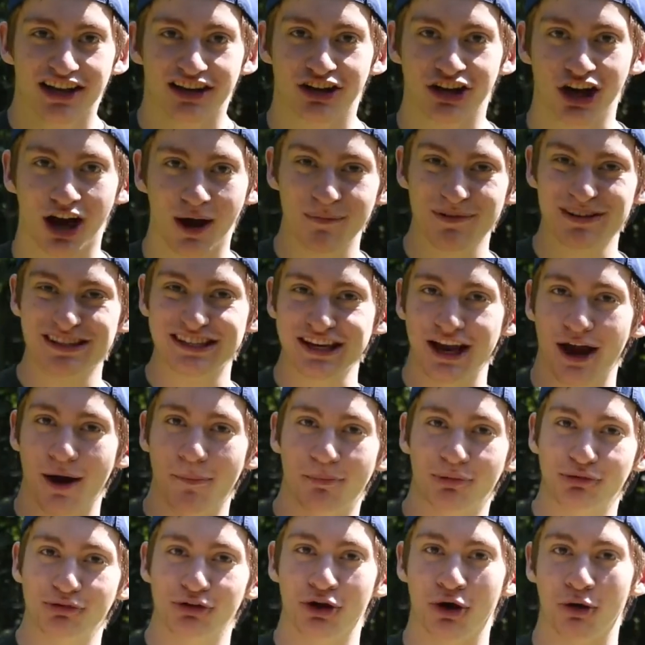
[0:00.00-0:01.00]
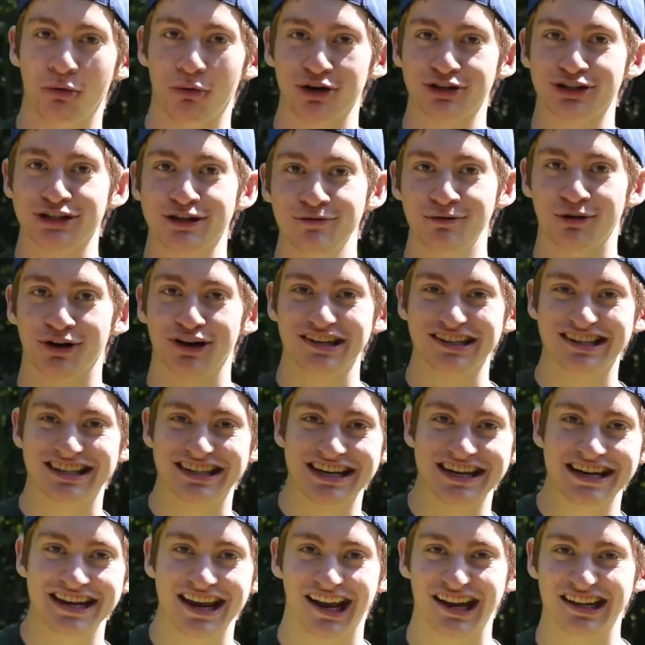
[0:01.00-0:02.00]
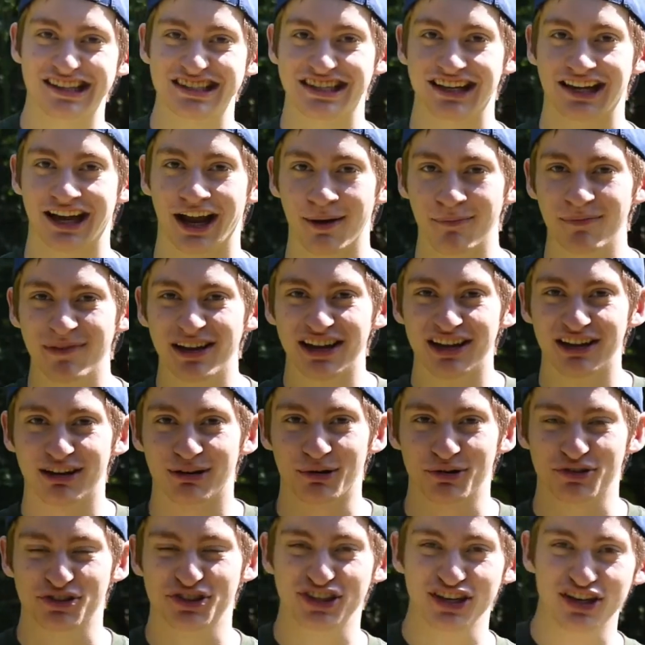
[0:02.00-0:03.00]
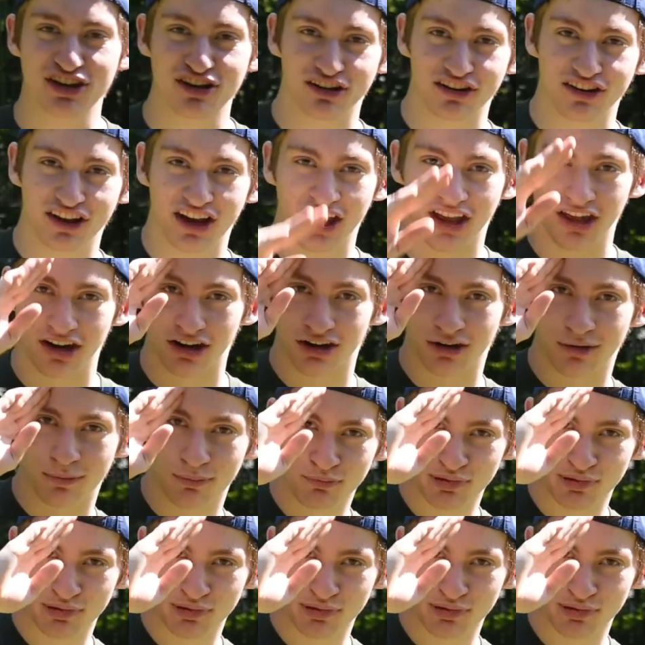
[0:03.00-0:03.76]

Comment down below what you want to see next time. I'll see you later.